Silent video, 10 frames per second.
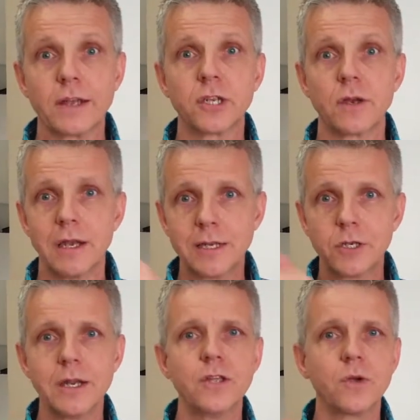So
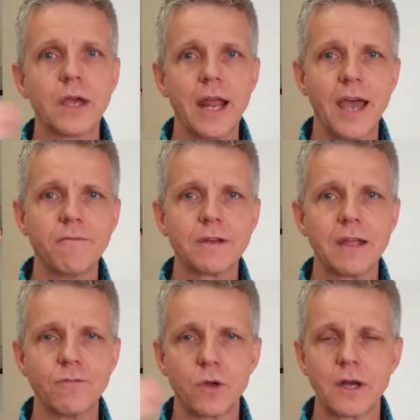literally you can have it
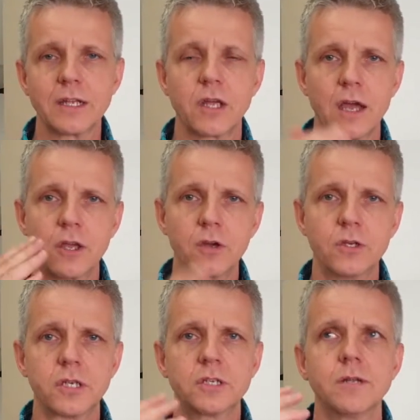if you've got acute
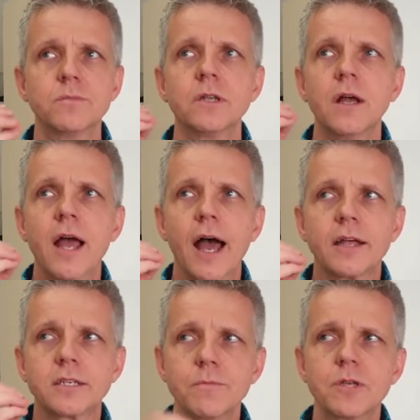symptoms,
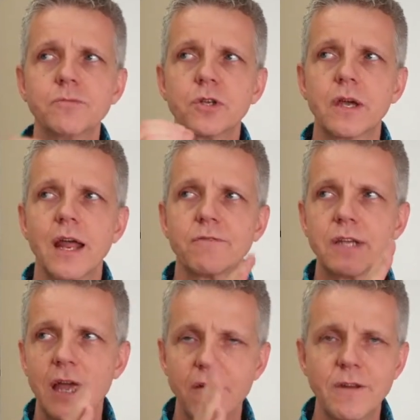you can have,
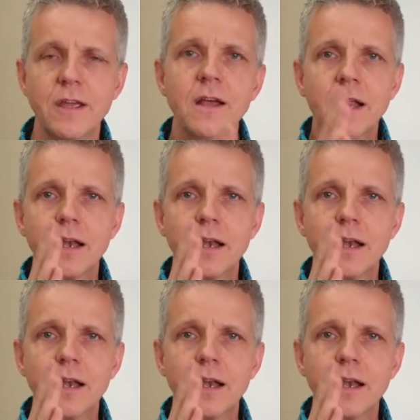say, every